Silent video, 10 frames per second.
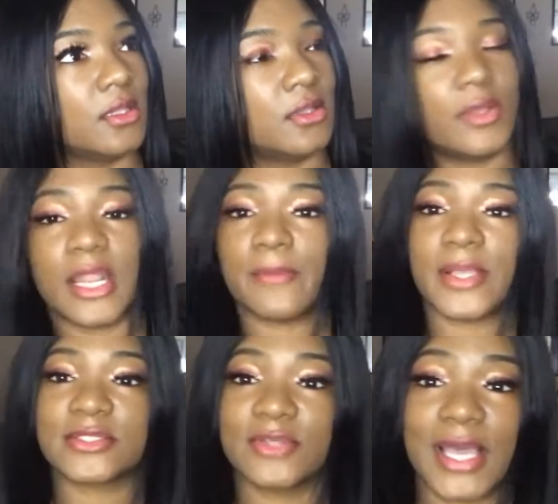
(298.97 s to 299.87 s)
Lord have
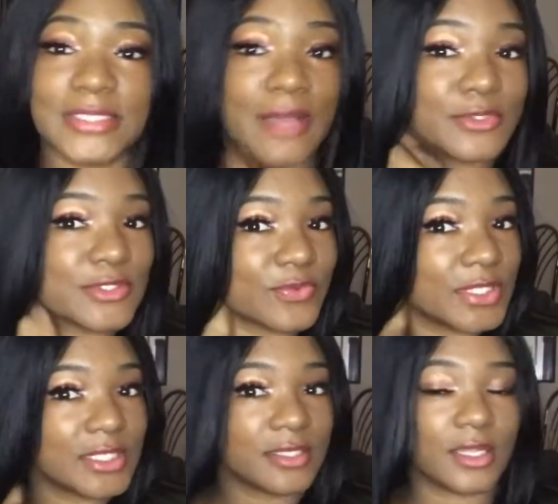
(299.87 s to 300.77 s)
mercy, guys. I'm just
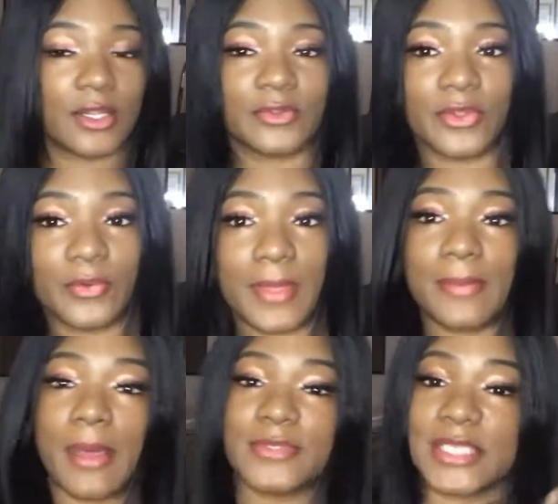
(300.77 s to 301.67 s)
really, I don't know,
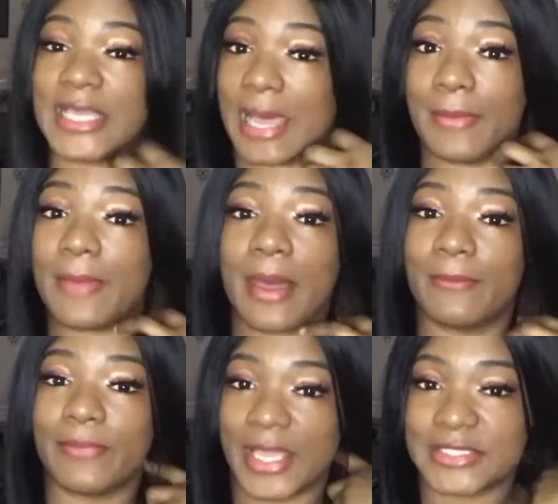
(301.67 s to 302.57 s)
maybe
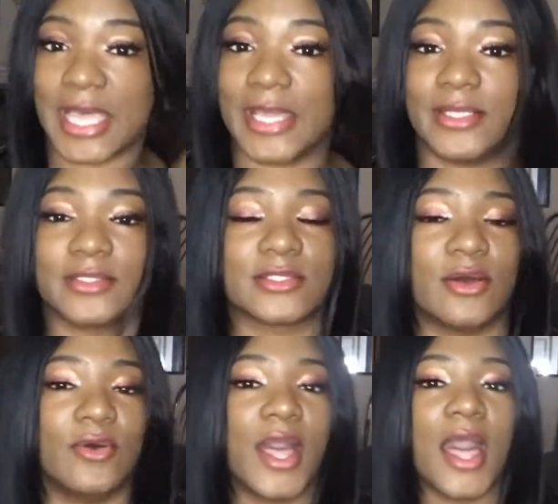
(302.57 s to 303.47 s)
I'm excited.
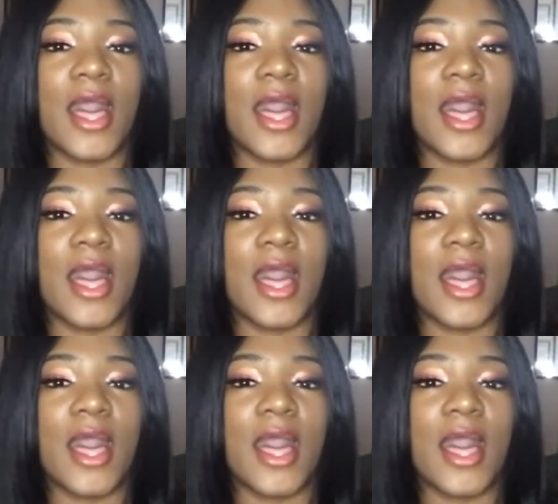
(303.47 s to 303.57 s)
So